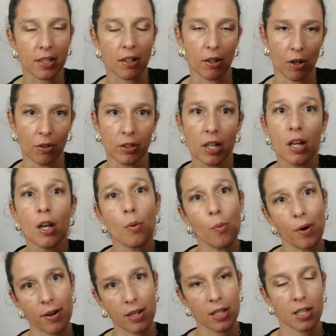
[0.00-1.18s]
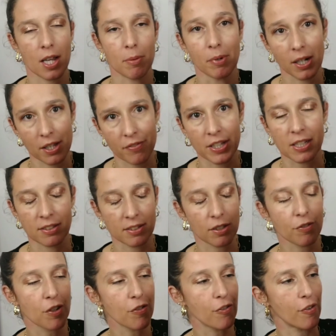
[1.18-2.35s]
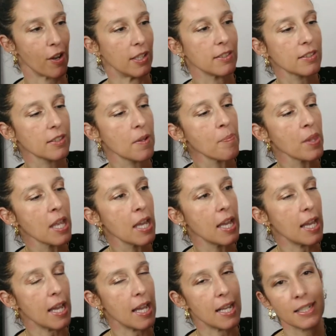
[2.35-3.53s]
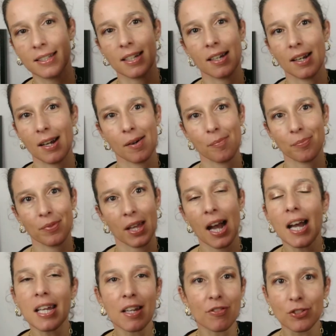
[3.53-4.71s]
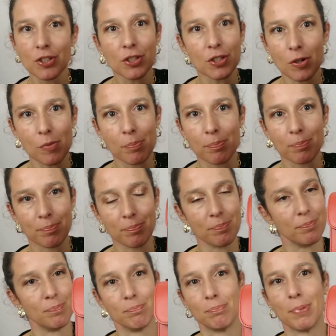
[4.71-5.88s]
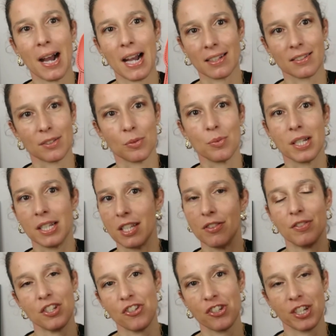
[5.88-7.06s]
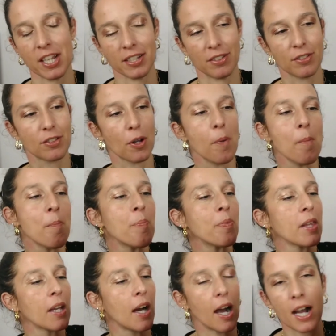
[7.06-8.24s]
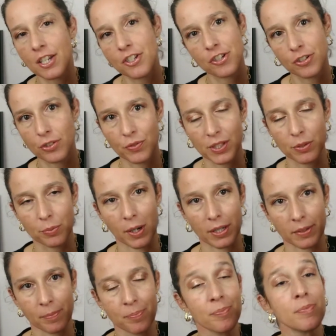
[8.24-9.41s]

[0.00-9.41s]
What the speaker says: year long where I am living in South of France. And I have no bags really in this shade, so I choose this one.